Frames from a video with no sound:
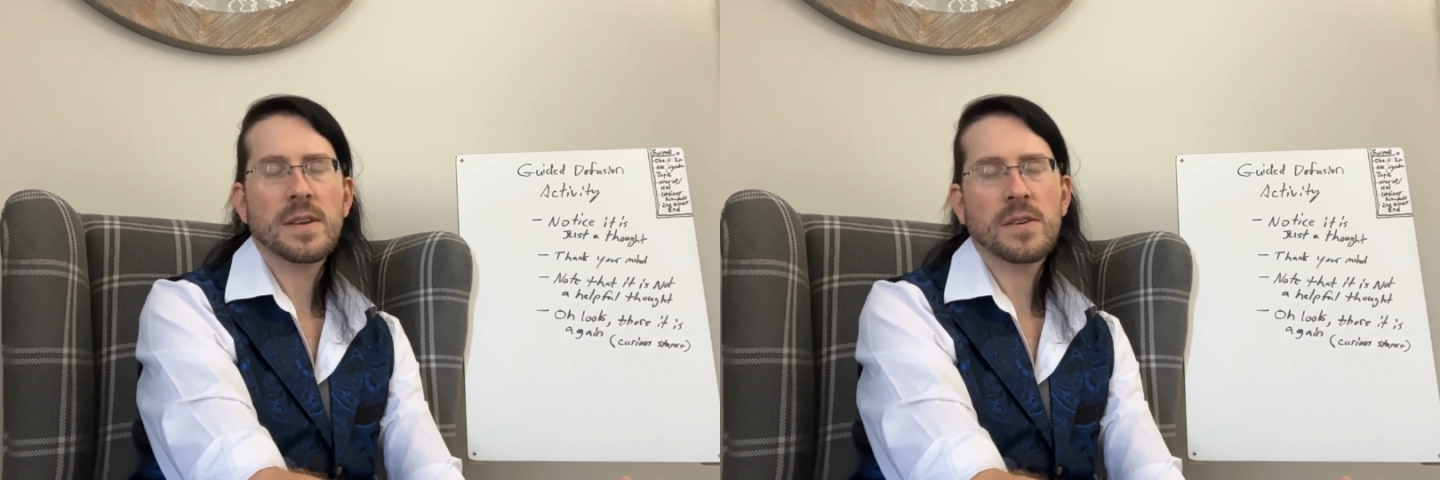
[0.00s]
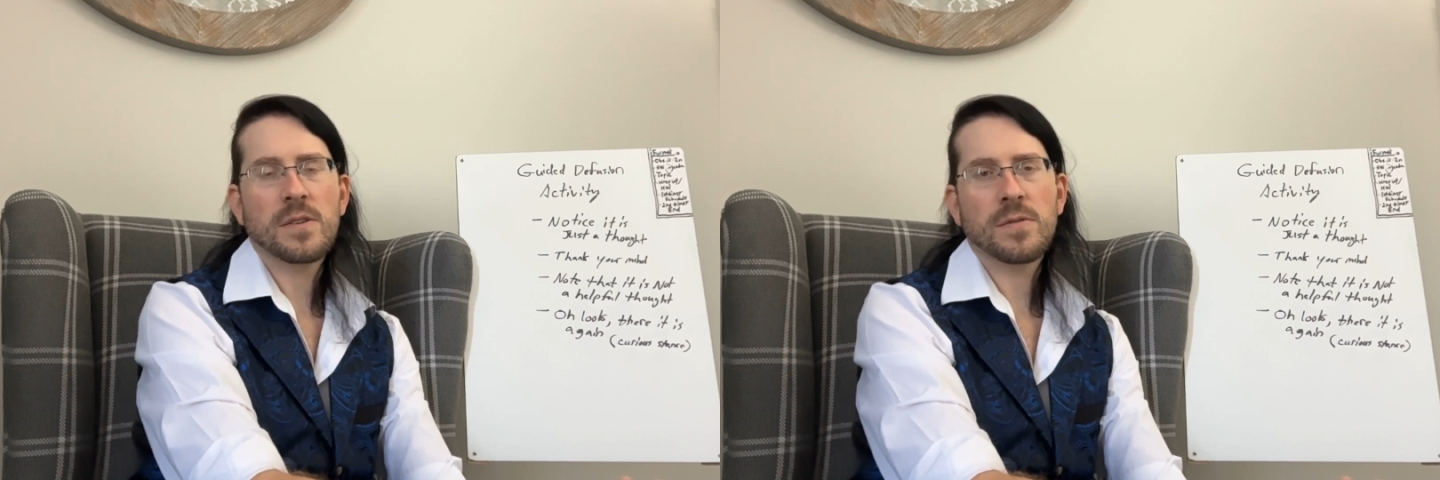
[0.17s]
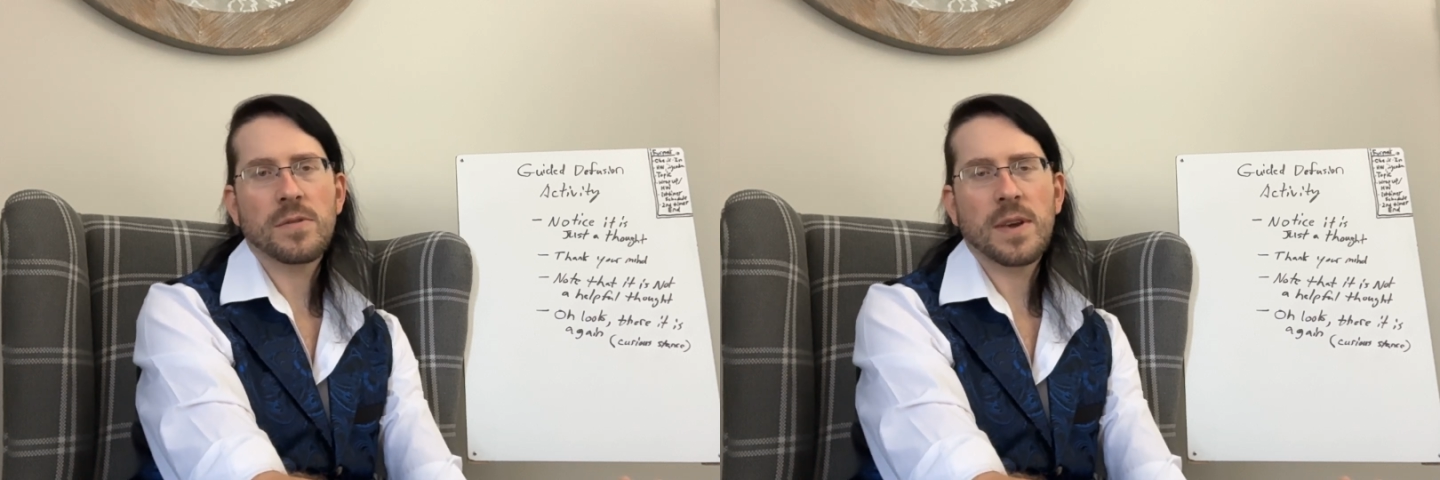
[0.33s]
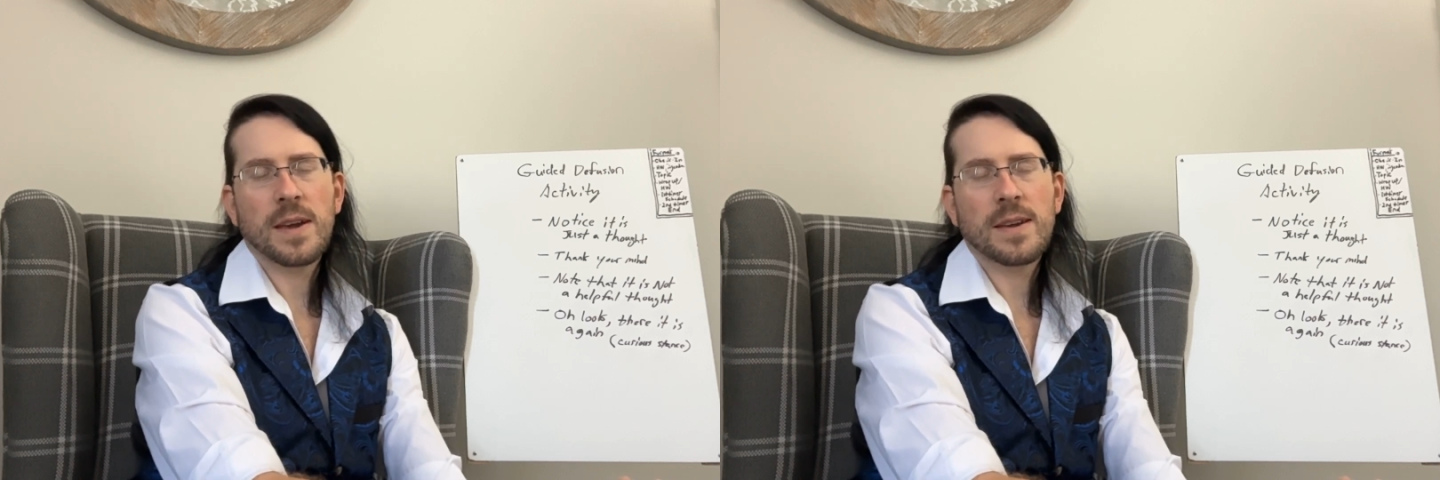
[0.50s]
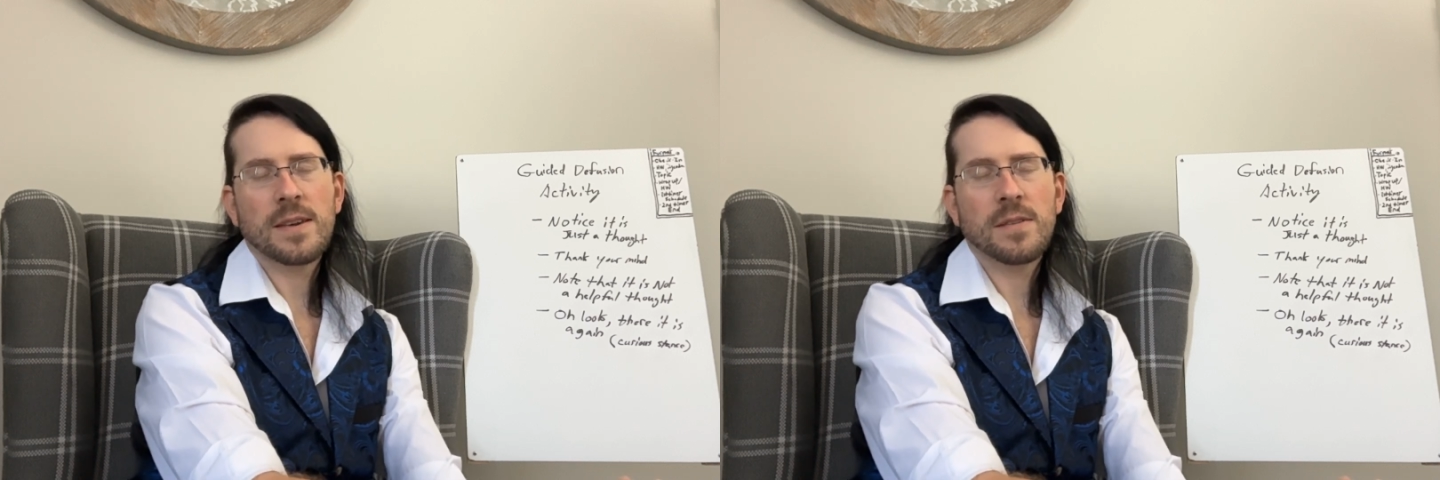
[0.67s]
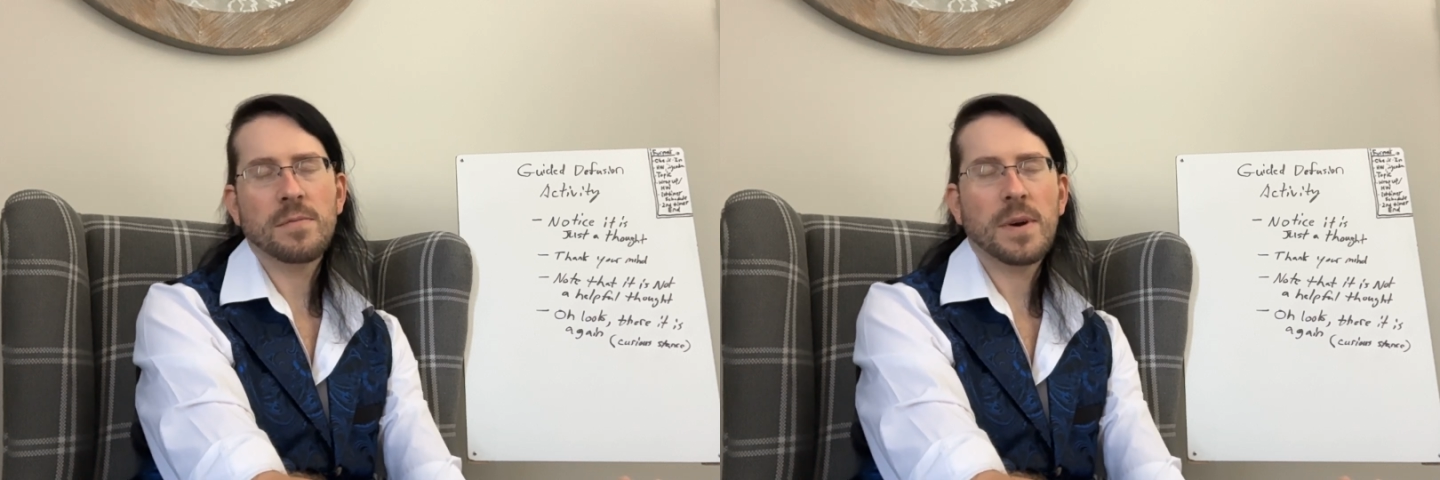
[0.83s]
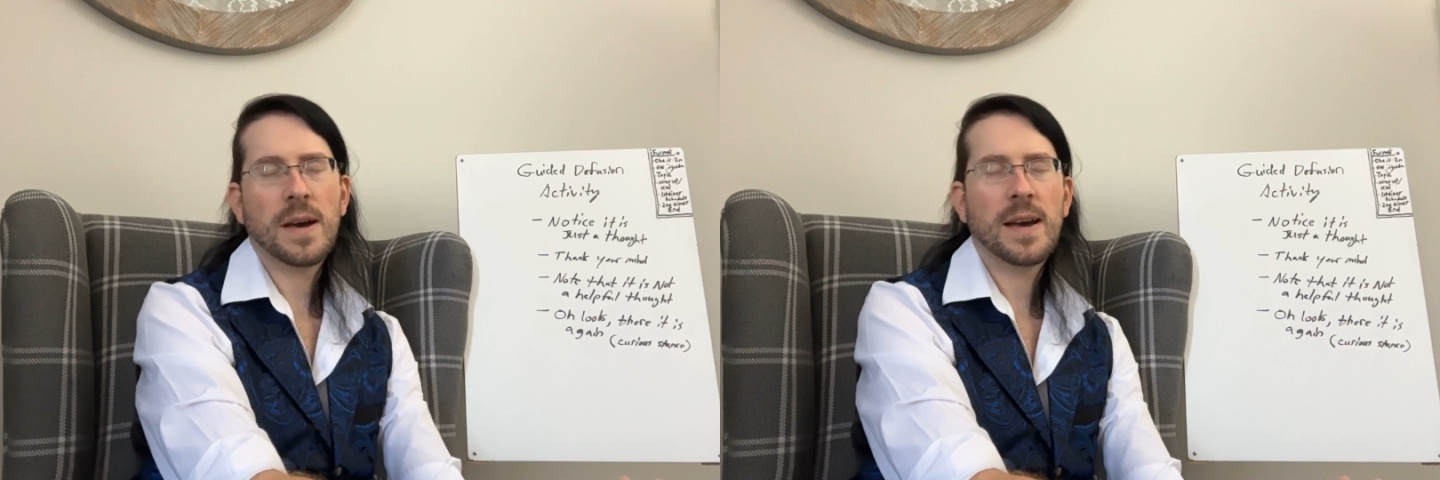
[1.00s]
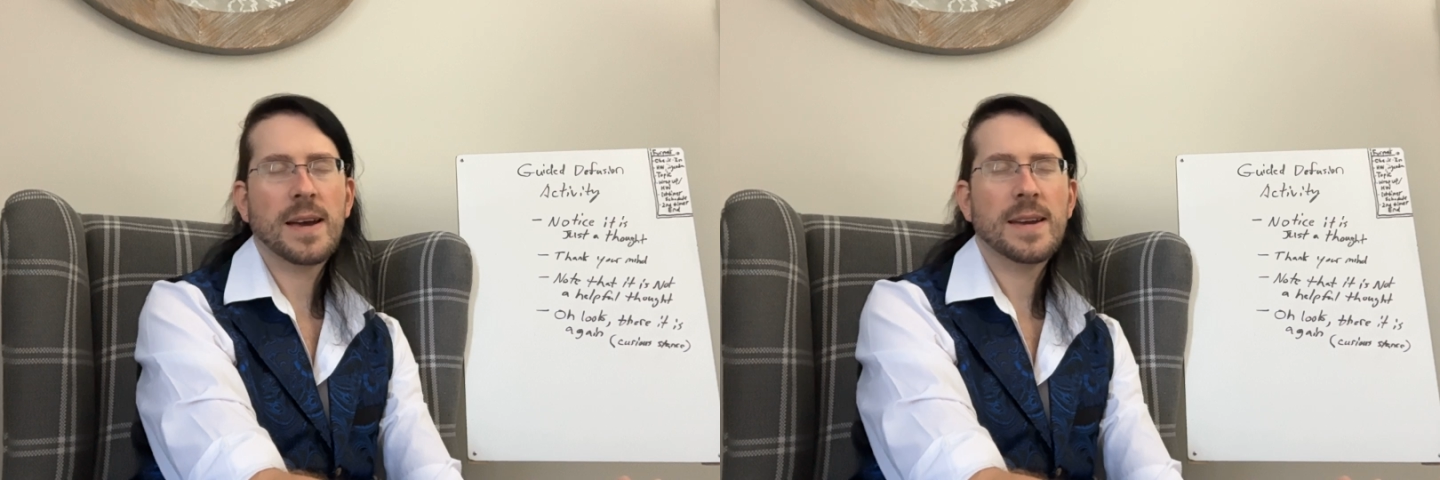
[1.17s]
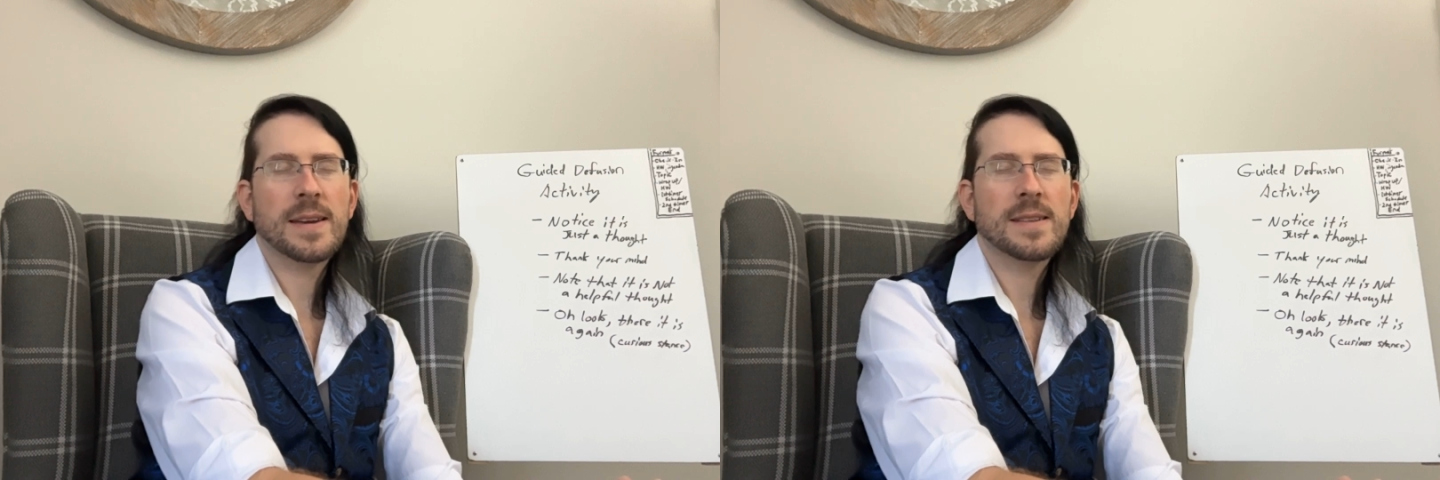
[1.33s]
Go, thank you,
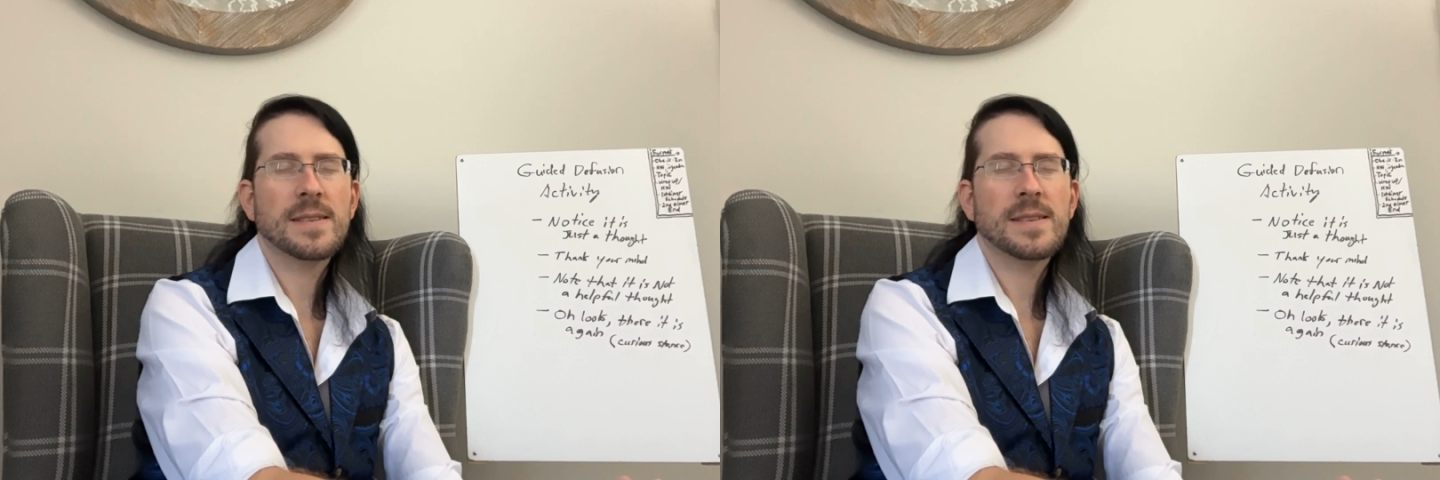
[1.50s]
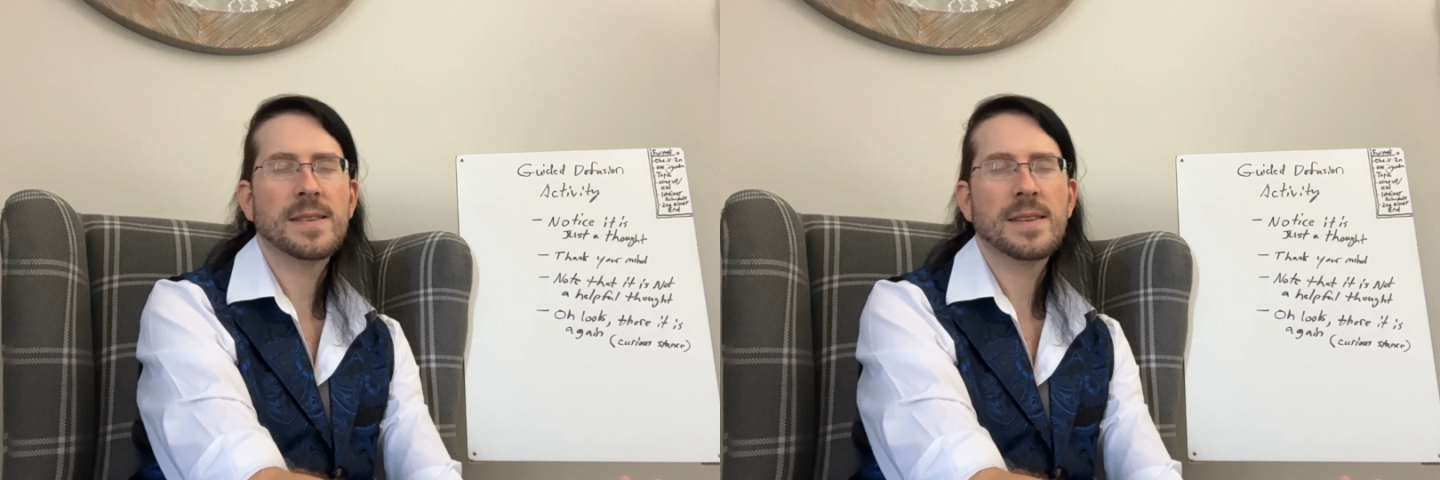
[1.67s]
mind.